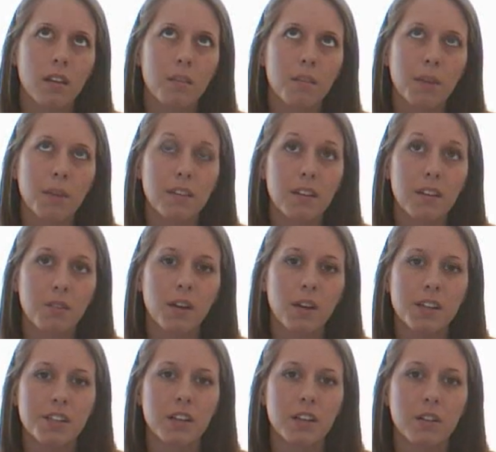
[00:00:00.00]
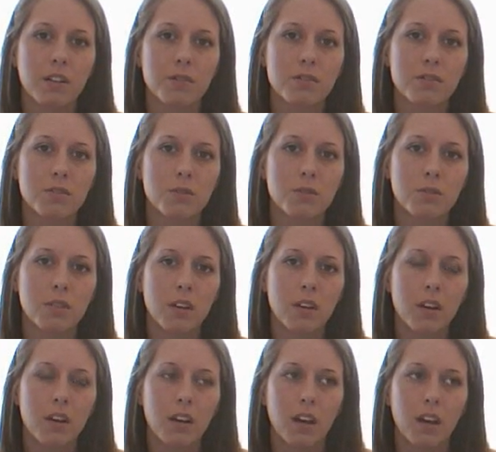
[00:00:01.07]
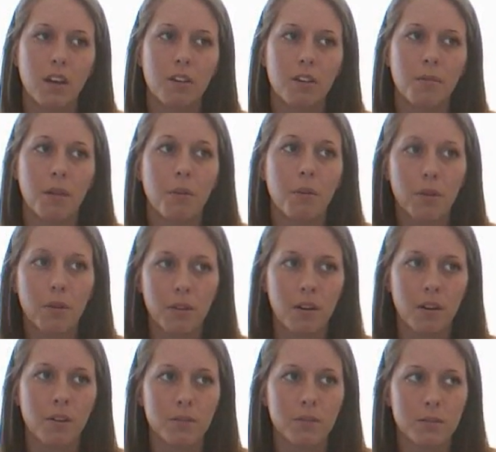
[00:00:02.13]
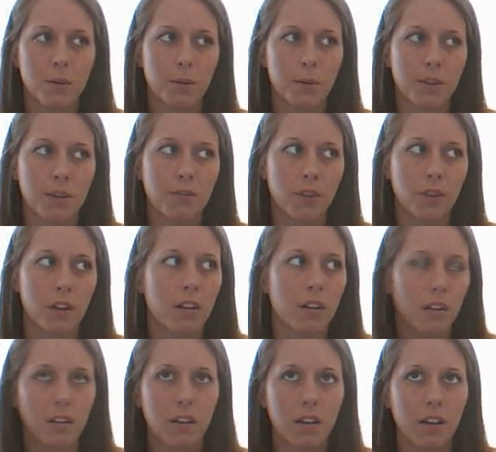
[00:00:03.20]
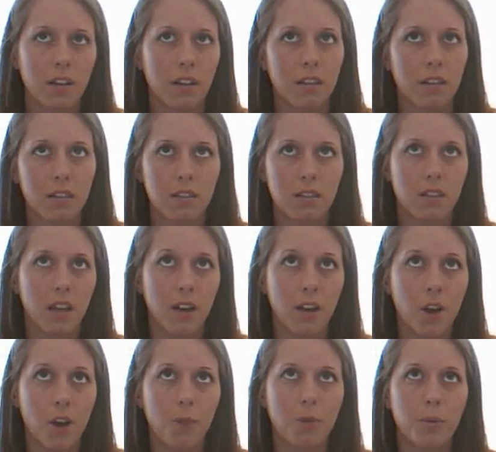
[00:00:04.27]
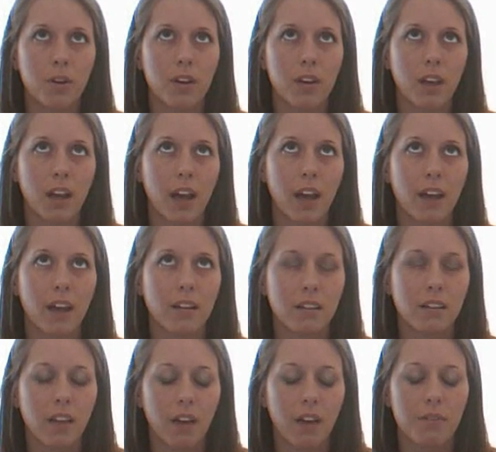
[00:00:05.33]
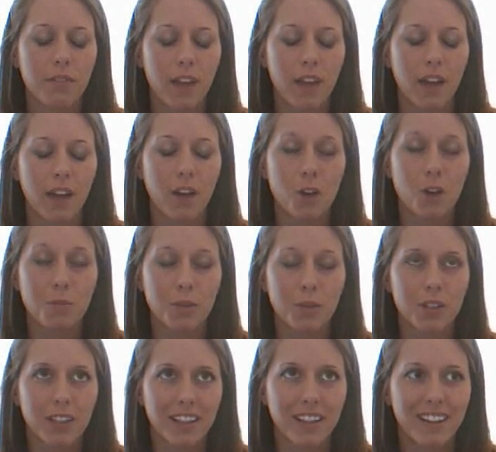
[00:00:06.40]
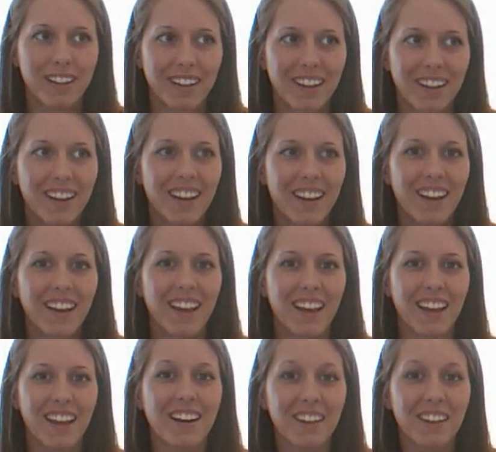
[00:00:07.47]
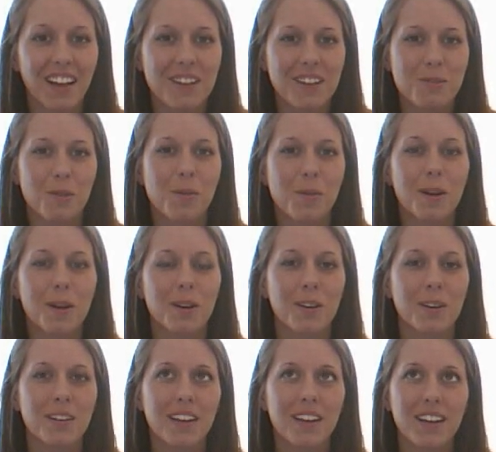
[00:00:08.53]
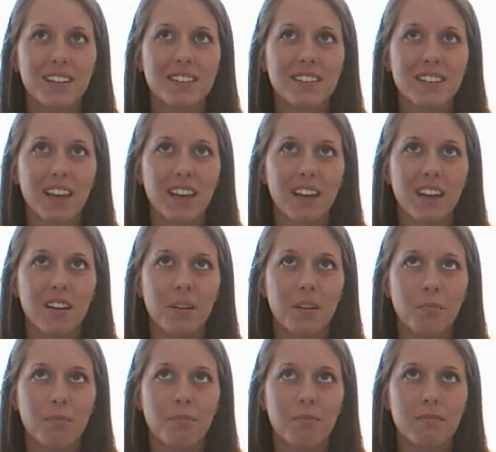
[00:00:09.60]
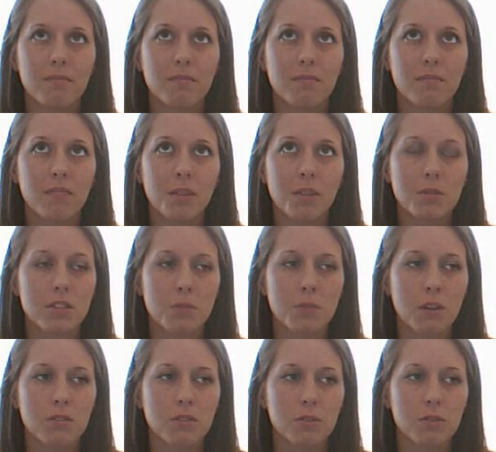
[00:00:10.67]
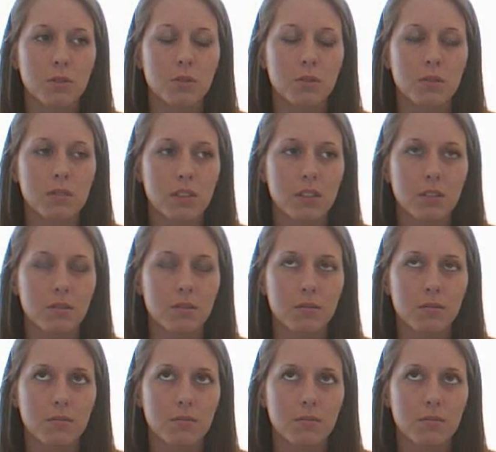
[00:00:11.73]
My 10th grade year of school, I wrote a note to my best friend in a notebook, and I left that notebook in a classroom under a desk, and it was a small school, so